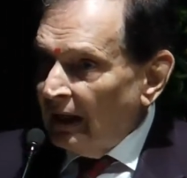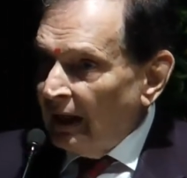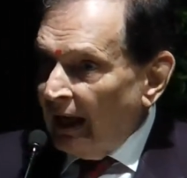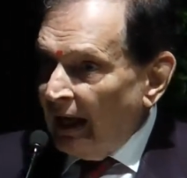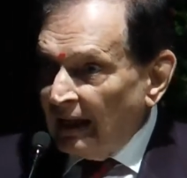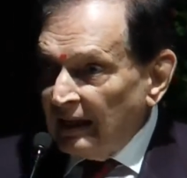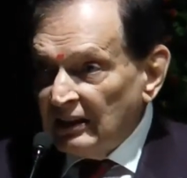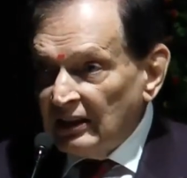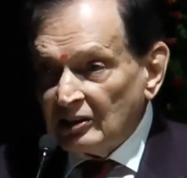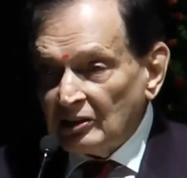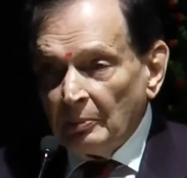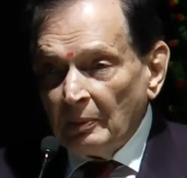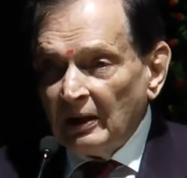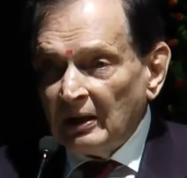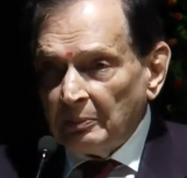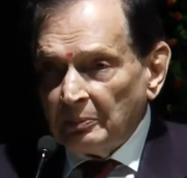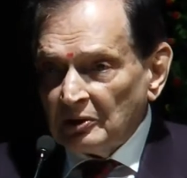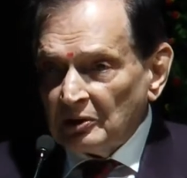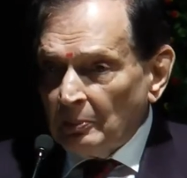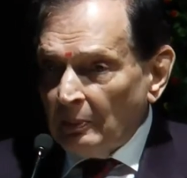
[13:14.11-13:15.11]
and he has made
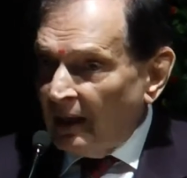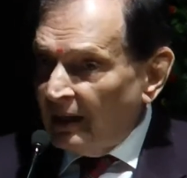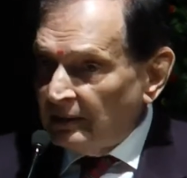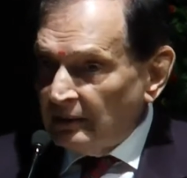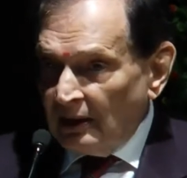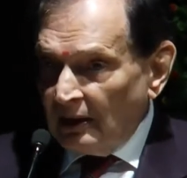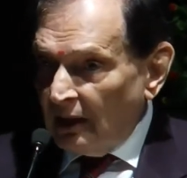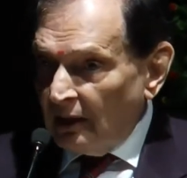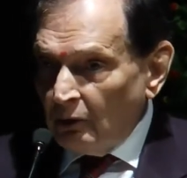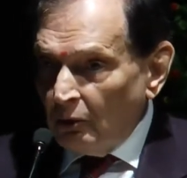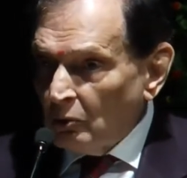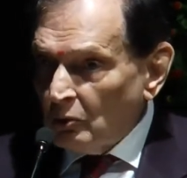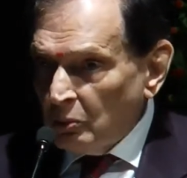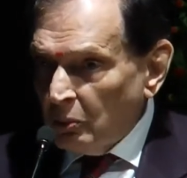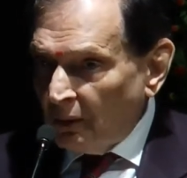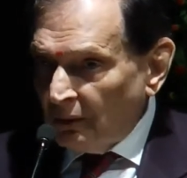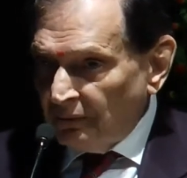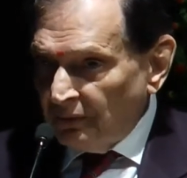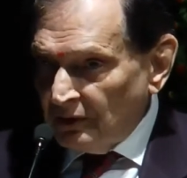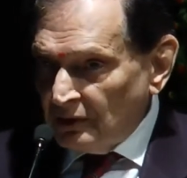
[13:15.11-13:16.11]
up his mind that I don't
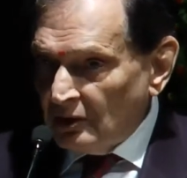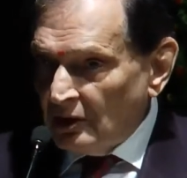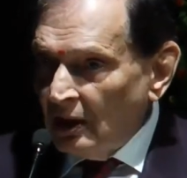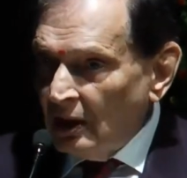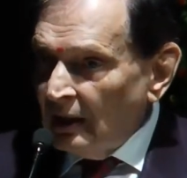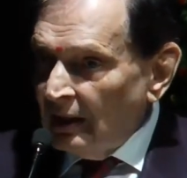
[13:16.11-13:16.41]
want this.